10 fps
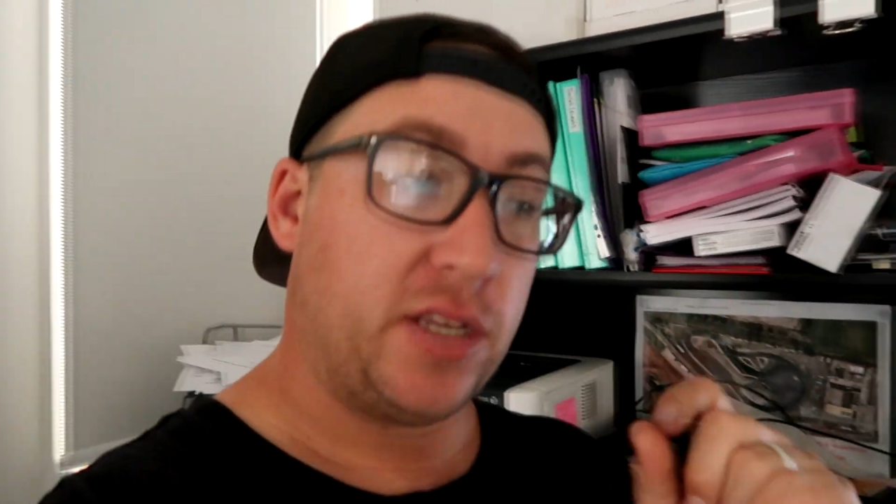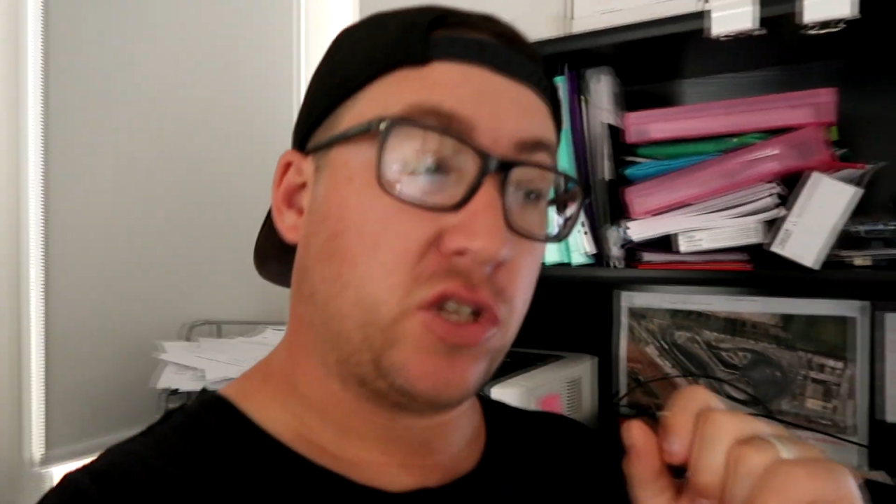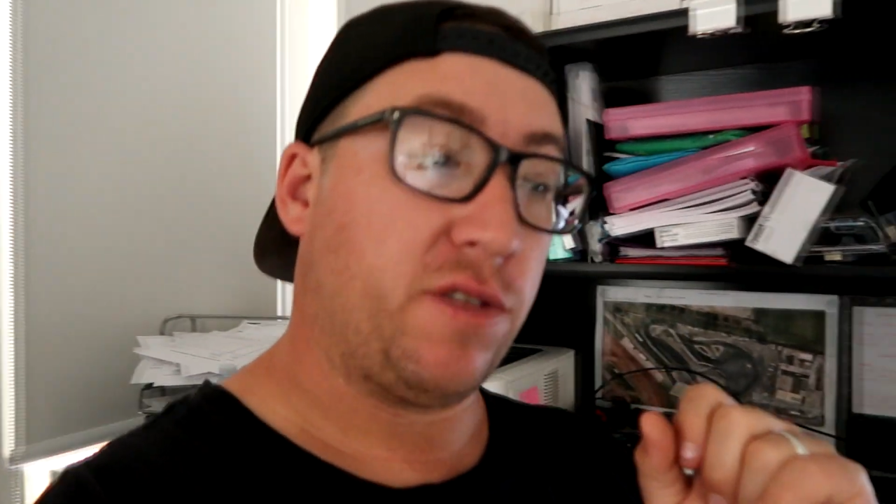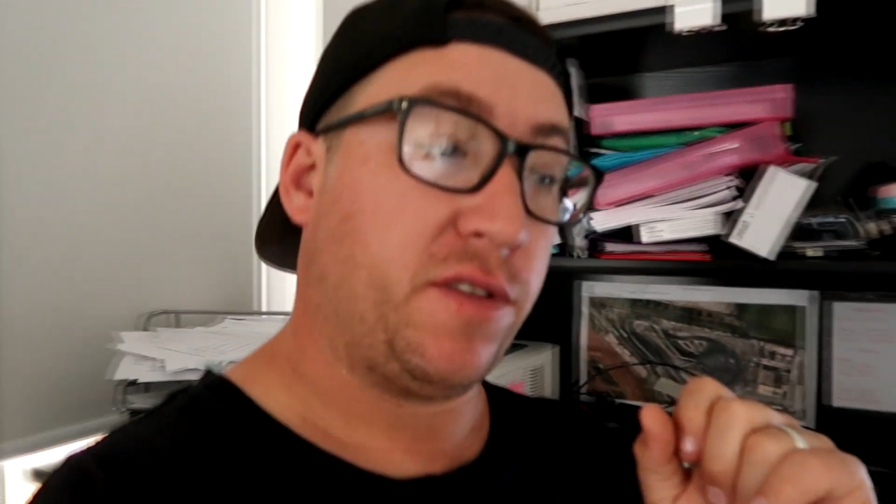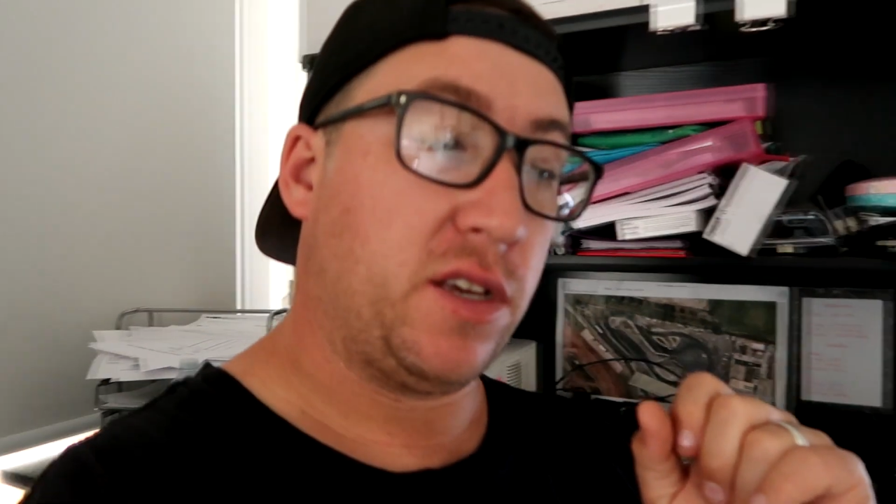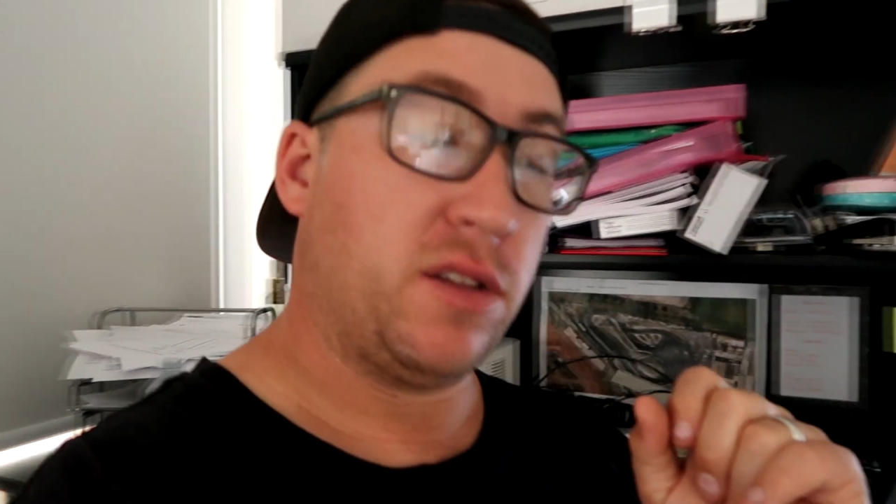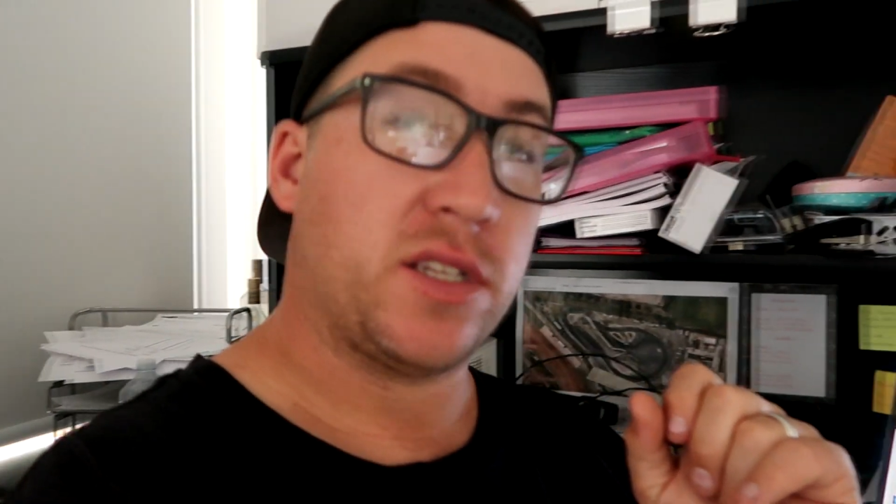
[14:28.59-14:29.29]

there's drifting on